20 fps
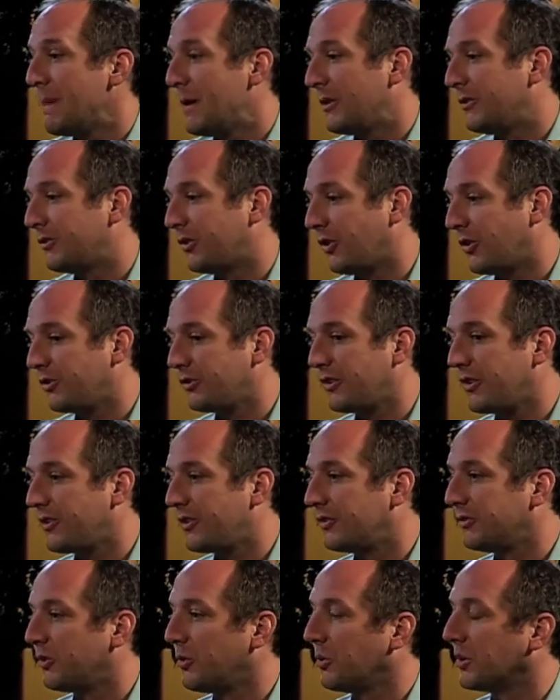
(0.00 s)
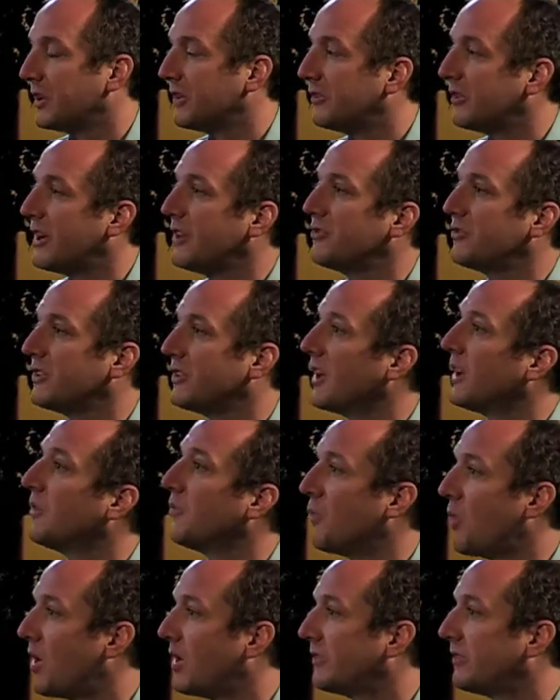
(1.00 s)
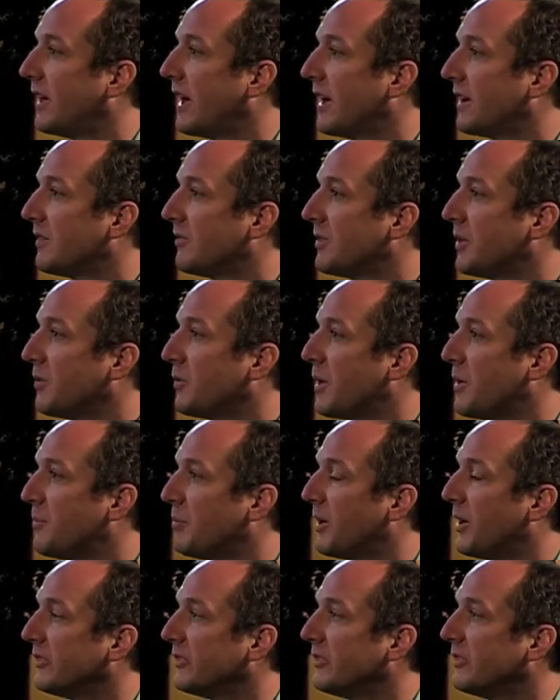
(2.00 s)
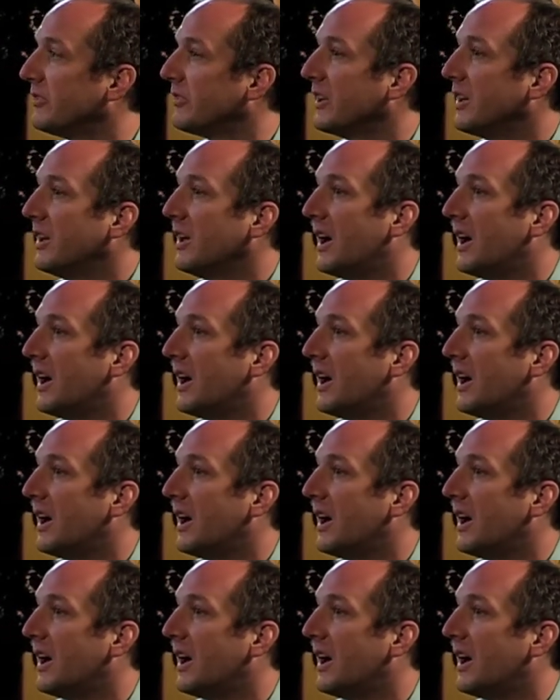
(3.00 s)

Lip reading: So those are the things the organization kind of wants out of their web presence.